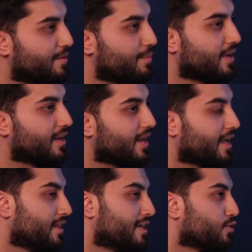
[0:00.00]
But,
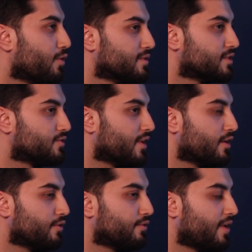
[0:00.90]
like, there's always this
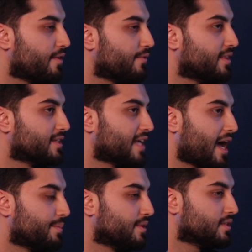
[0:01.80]
trade-off, and when this
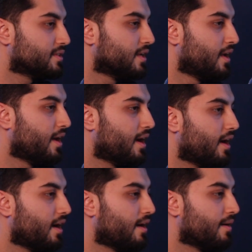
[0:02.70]
happens,
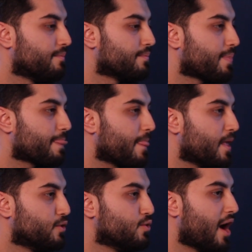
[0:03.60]

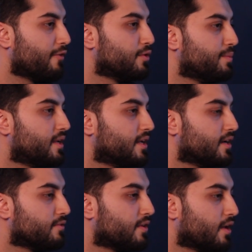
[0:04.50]
you have to be
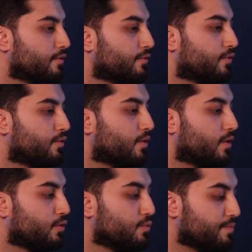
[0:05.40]
creative enough
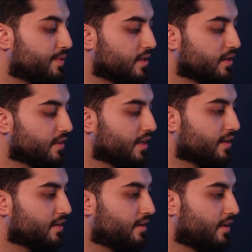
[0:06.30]
to turn
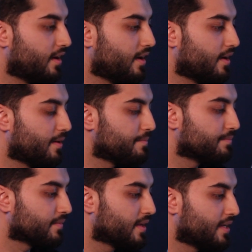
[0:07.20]
that
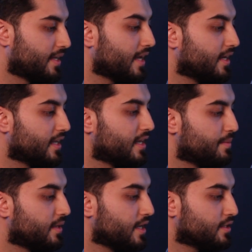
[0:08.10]
technical
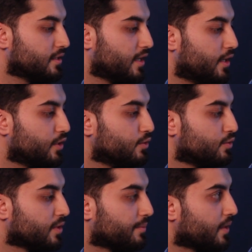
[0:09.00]
limitation
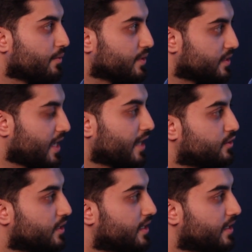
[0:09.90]
into something which is
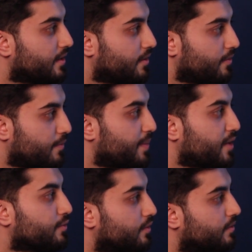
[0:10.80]
actually
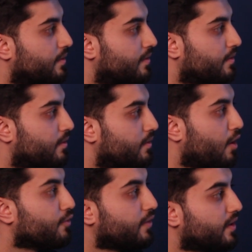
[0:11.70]
playful
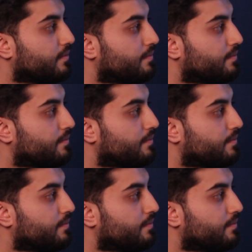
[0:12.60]
or fun.